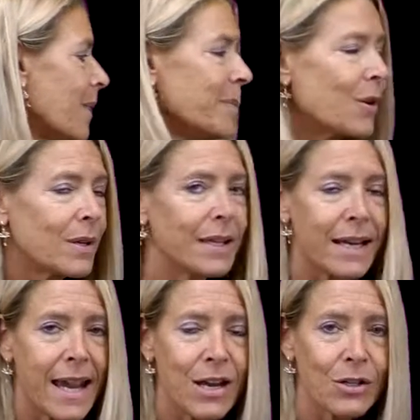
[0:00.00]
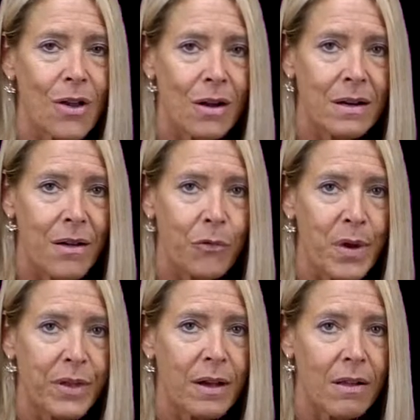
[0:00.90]
You're in litigation long enough
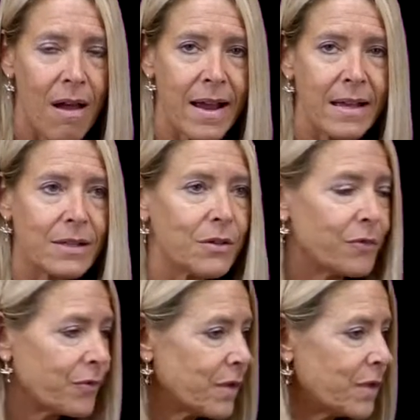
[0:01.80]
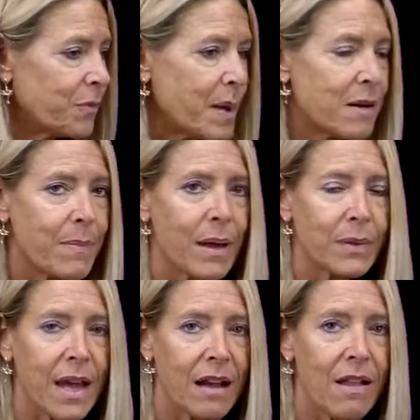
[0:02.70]
with a client, you've been in bed
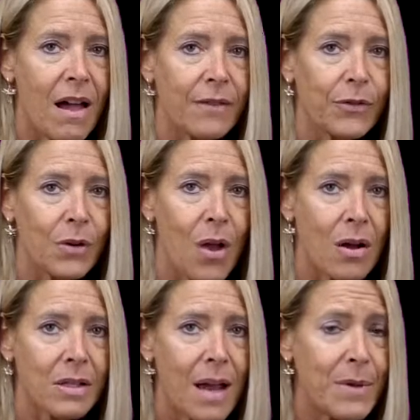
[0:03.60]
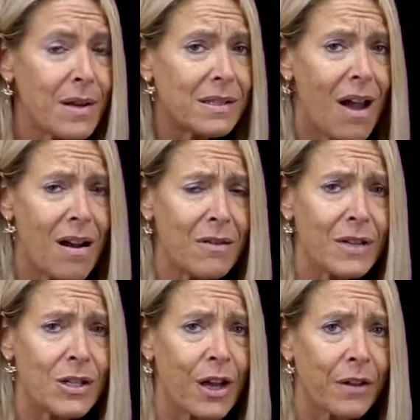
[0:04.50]
with that client for a long time, you get tired of
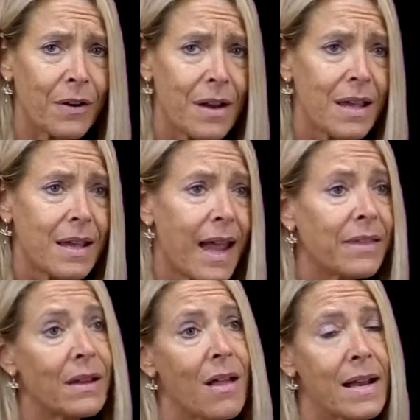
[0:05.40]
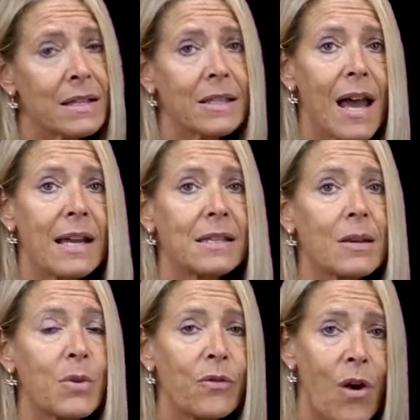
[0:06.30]
each other, and the client decides to
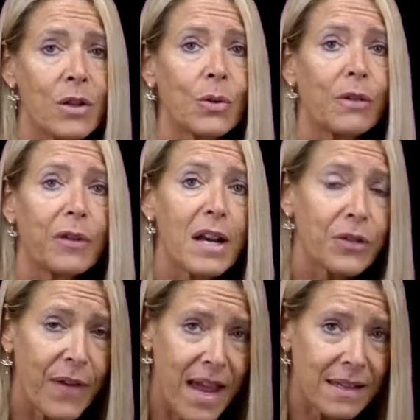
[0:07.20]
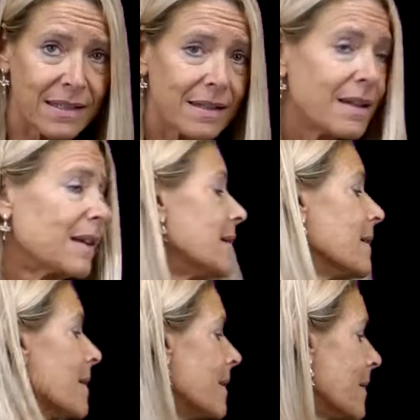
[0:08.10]
move on to a fresh face.
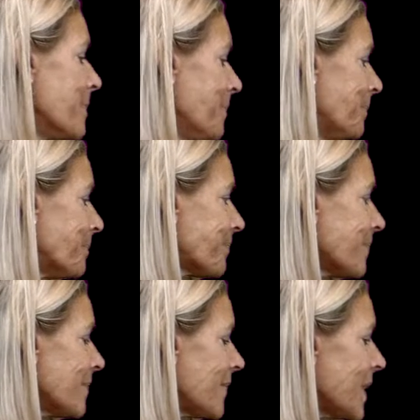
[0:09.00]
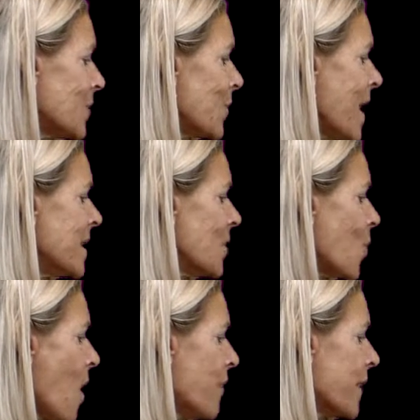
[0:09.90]
So that
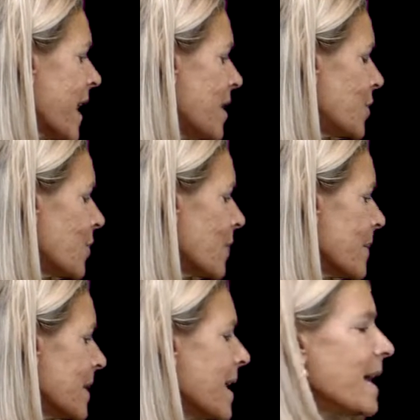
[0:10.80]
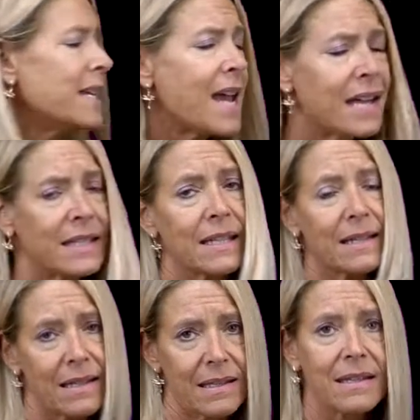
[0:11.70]
disqualification agreement, yes,
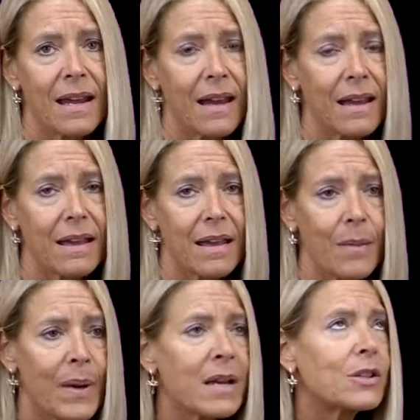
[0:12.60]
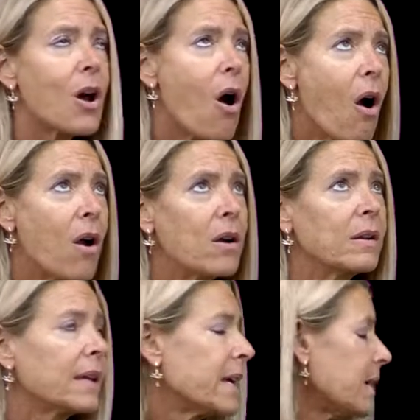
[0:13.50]
it's a stick, but it's
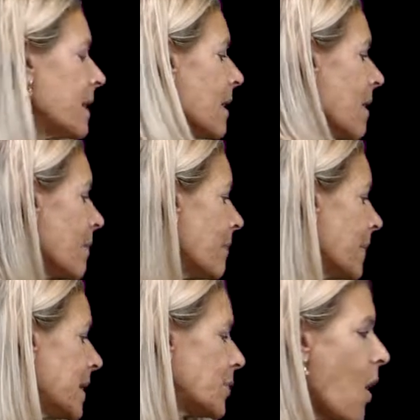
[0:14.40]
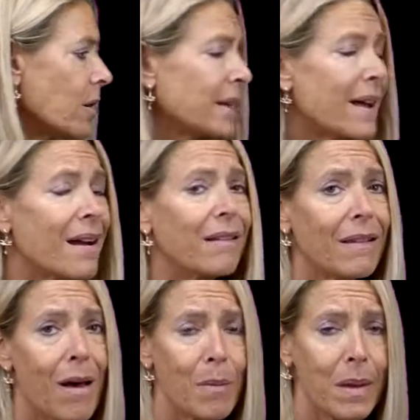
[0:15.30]
hardly a
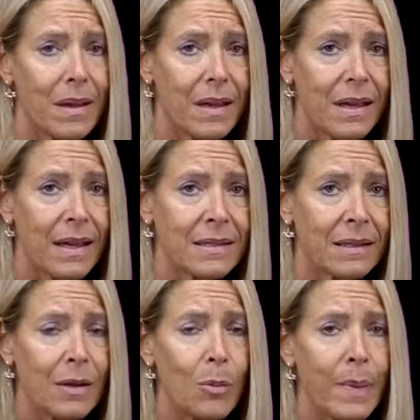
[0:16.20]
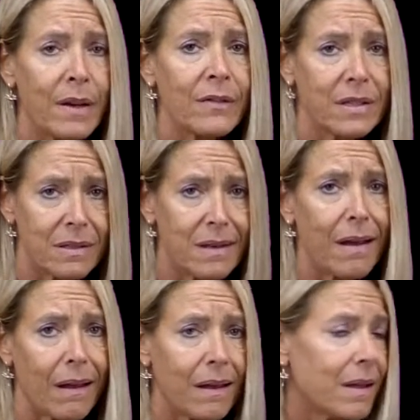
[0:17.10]
club. It's a little bit of a
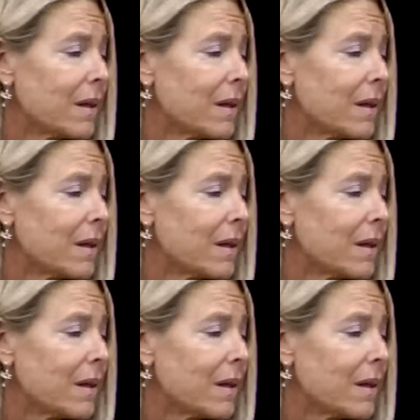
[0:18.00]
stick.